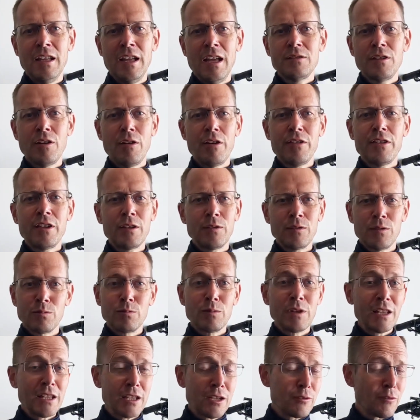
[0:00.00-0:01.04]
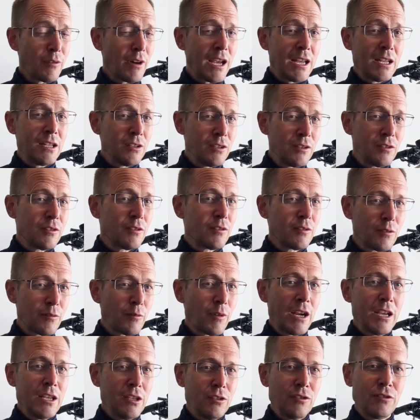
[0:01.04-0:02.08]
So I think it was a really great
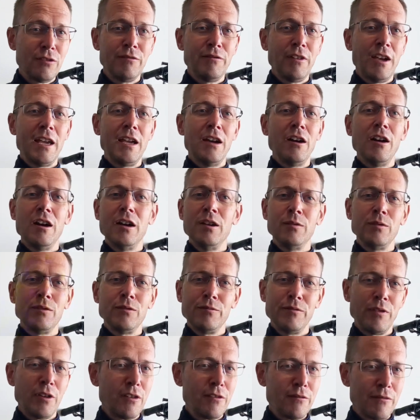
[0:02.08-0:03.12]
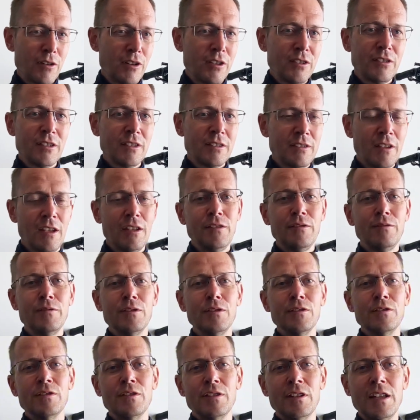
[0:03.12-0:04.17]
use of AI, and it was very, very
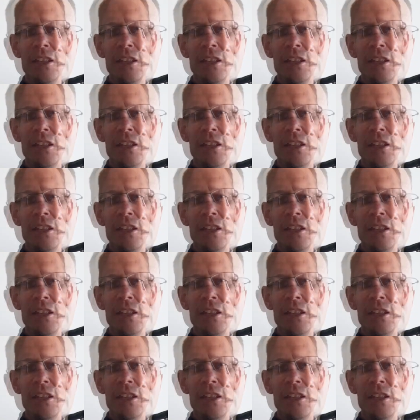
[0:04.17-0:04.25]
successful.